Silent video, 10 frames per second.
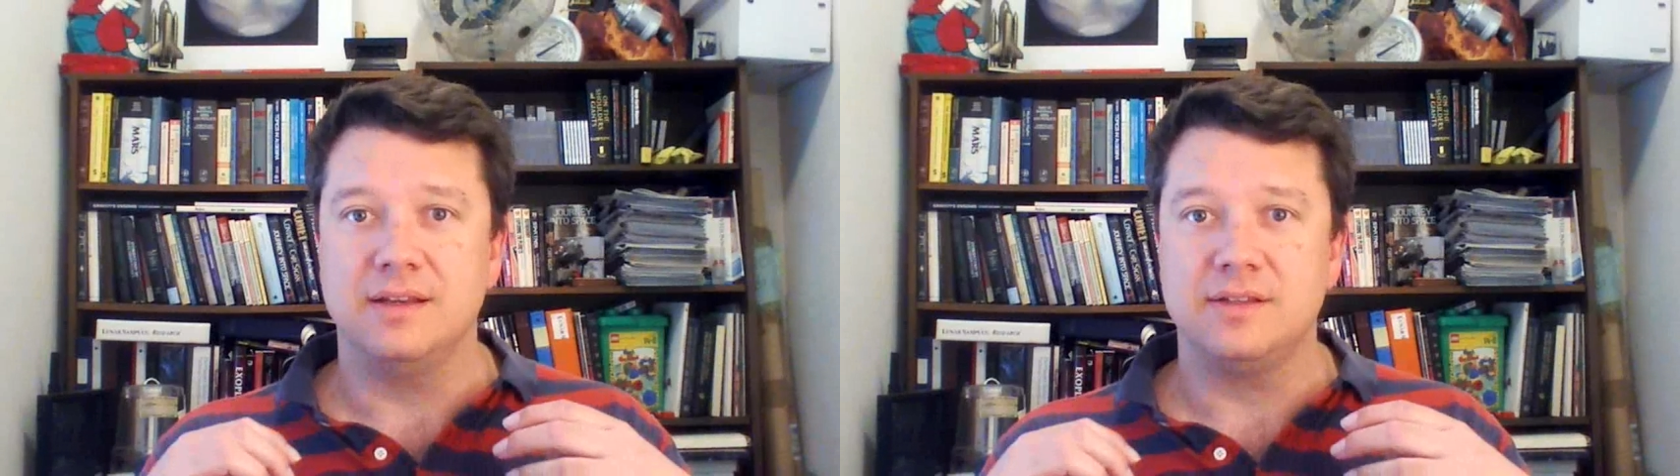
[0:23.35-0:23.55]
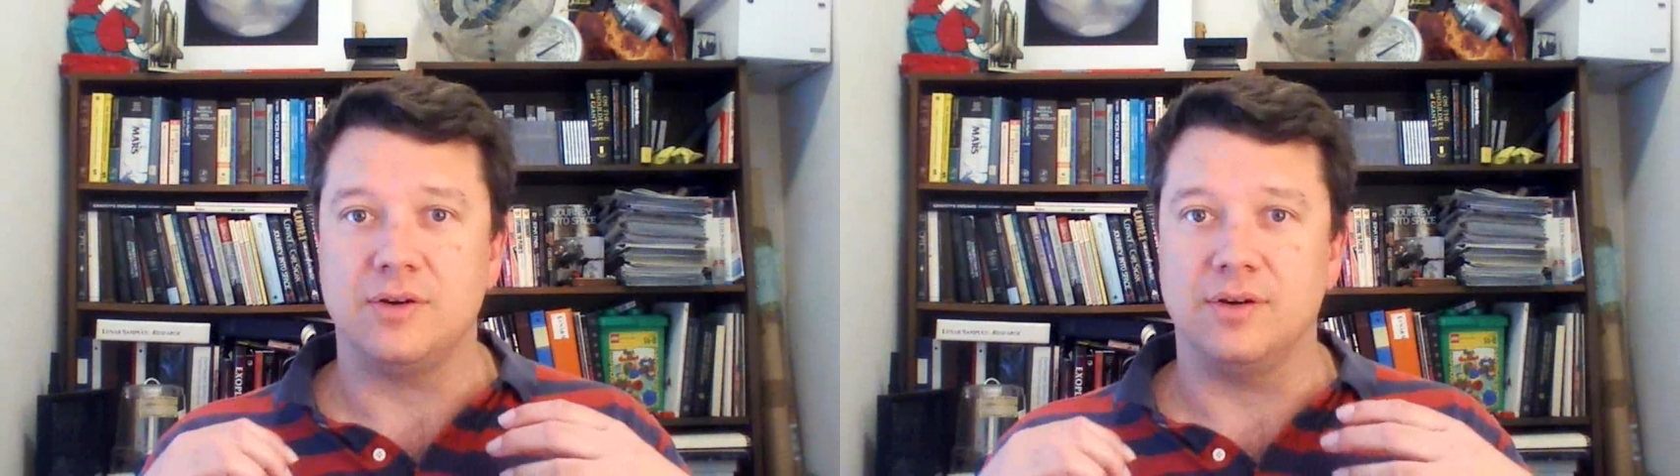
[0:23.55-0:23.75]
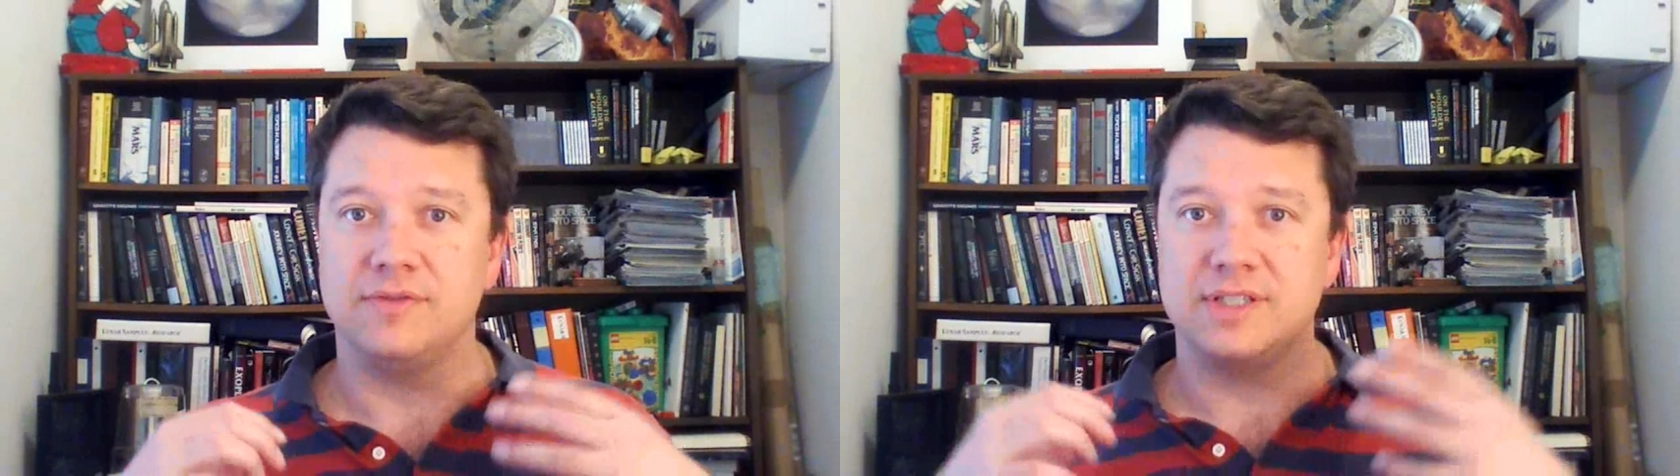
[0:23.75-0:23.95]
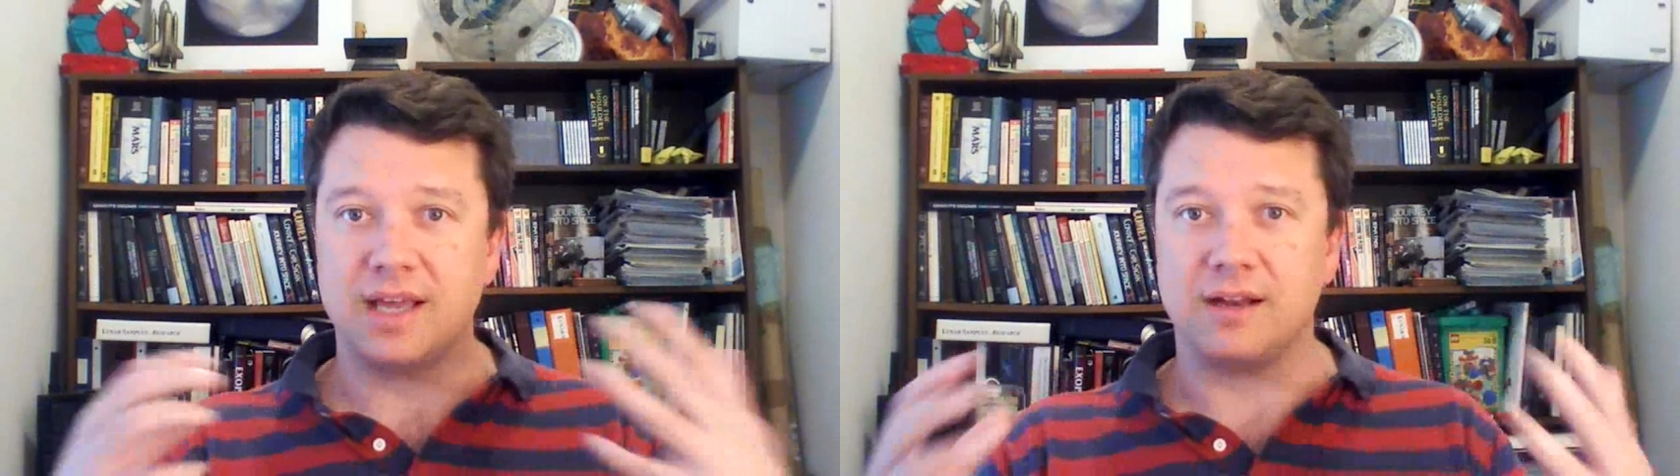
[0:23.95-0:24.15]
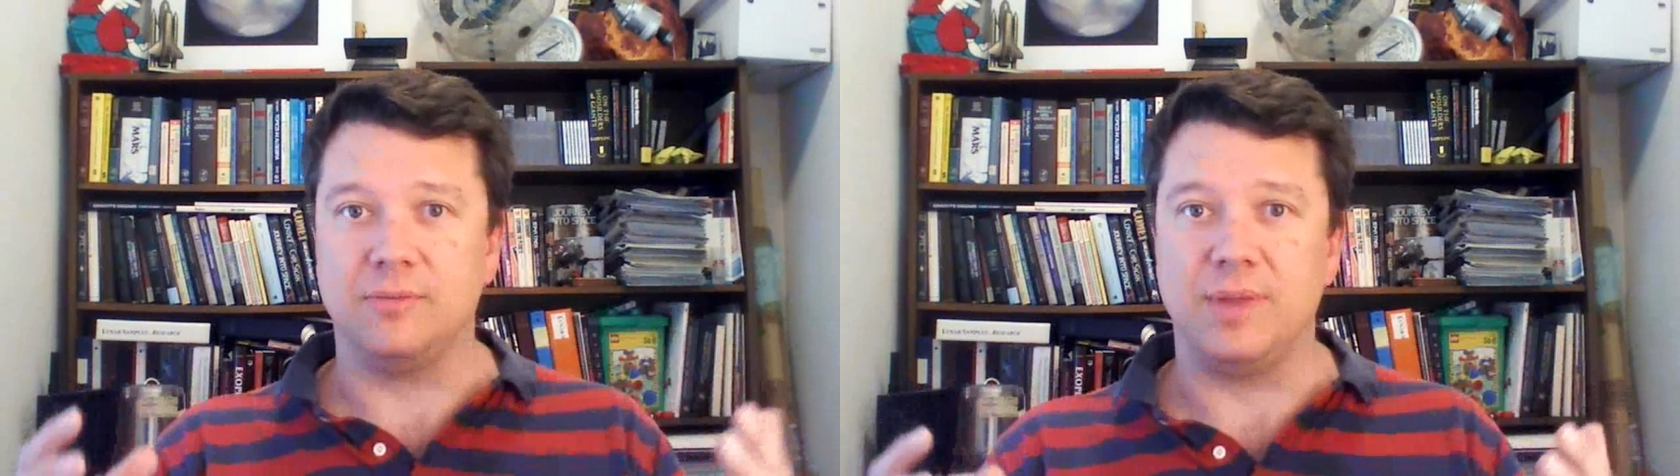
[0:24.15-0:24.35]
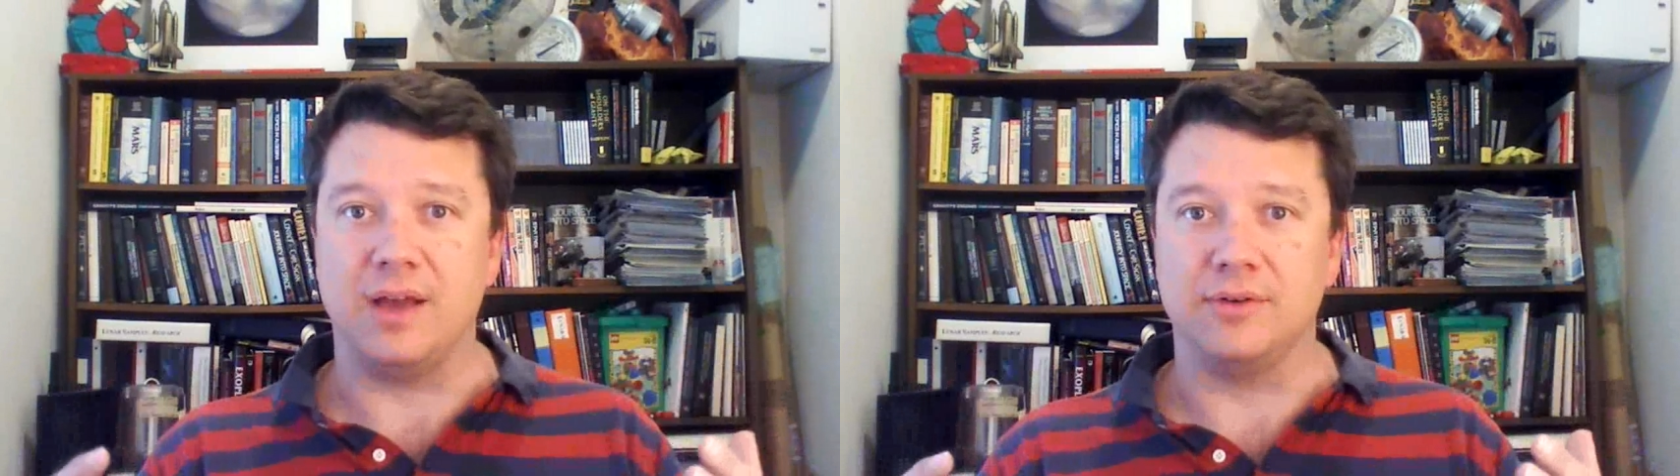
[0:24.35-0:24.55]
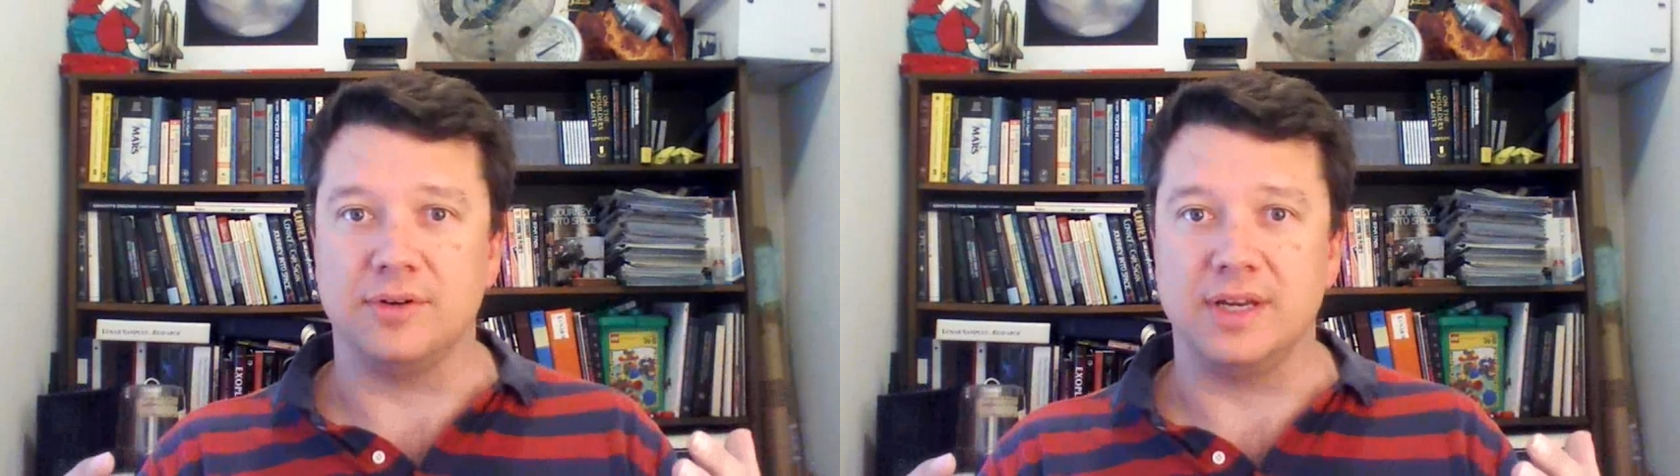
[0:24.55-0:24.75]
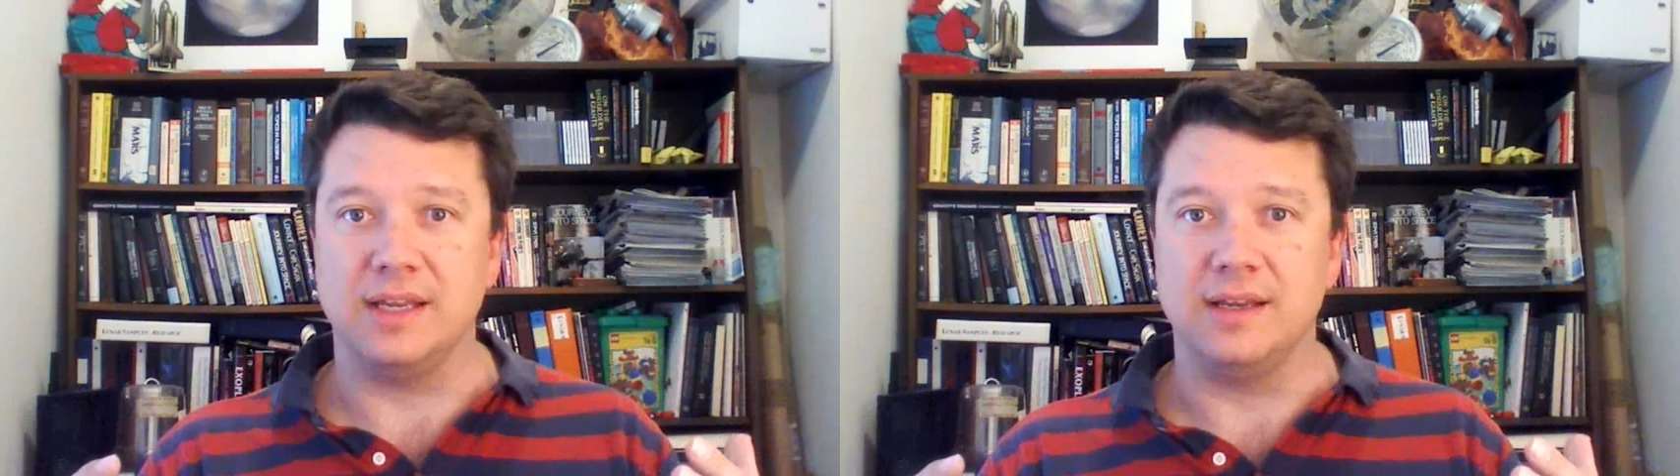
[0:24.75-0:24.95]
sort of subtle
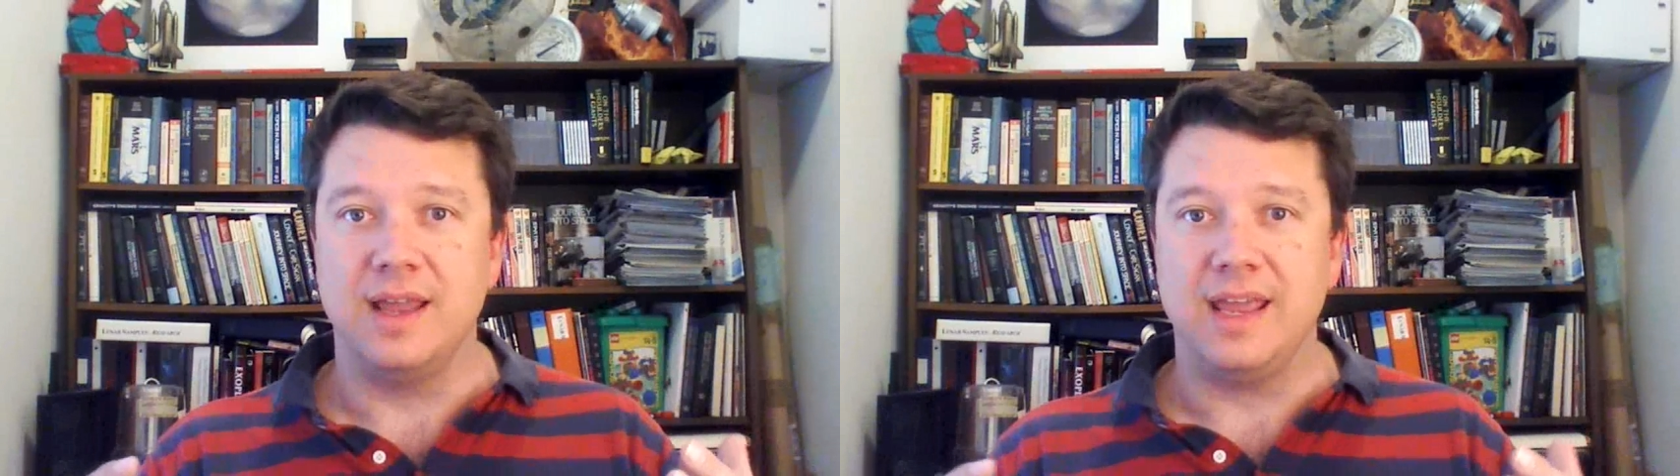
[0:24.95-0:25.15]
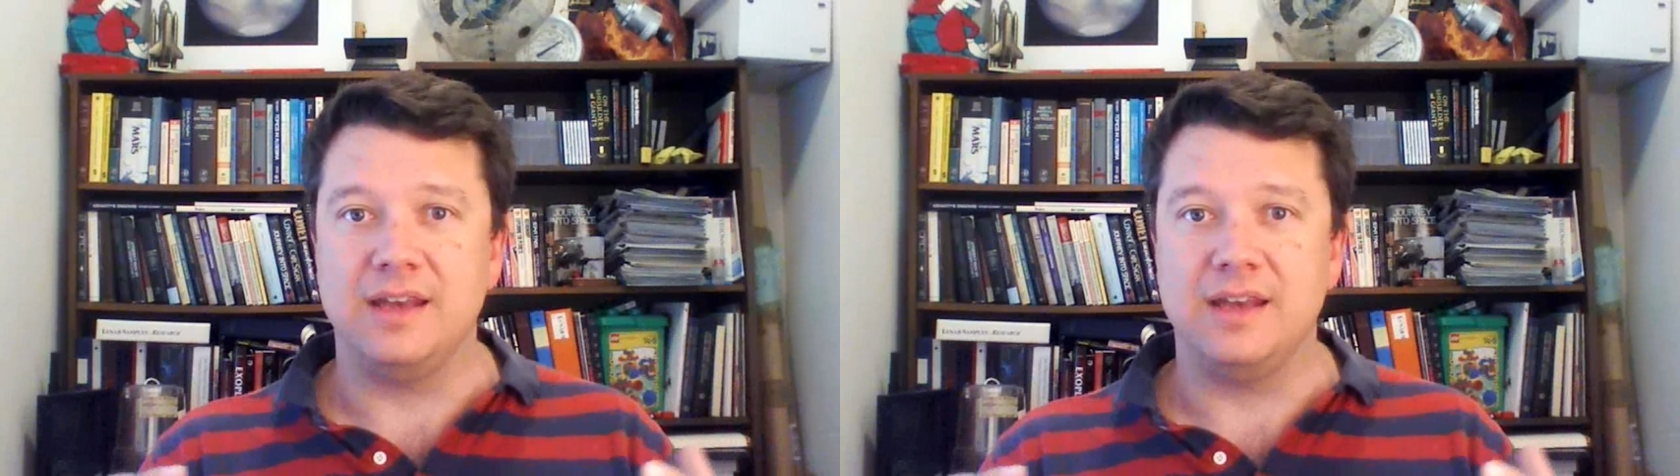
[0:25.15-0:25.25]
boundary